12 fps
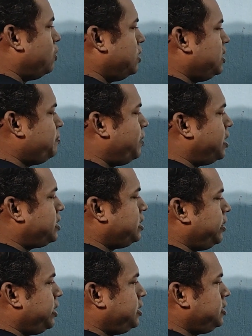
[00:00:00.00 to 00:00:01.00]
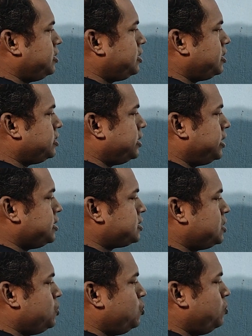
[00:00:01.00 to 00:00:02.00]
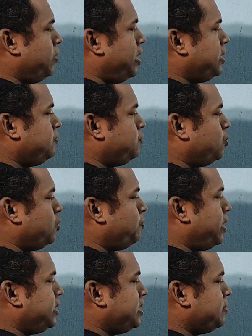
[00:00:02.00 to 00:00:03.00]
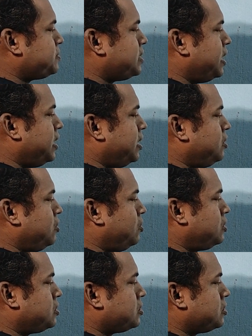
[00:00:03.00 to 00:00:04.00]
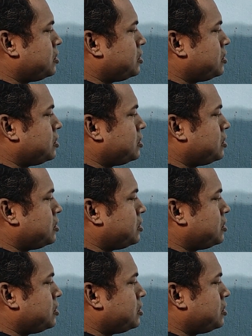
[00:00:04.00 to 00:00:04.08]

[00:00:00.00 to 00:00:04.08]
only part remaining, that is Q by 4 pi epsilon naught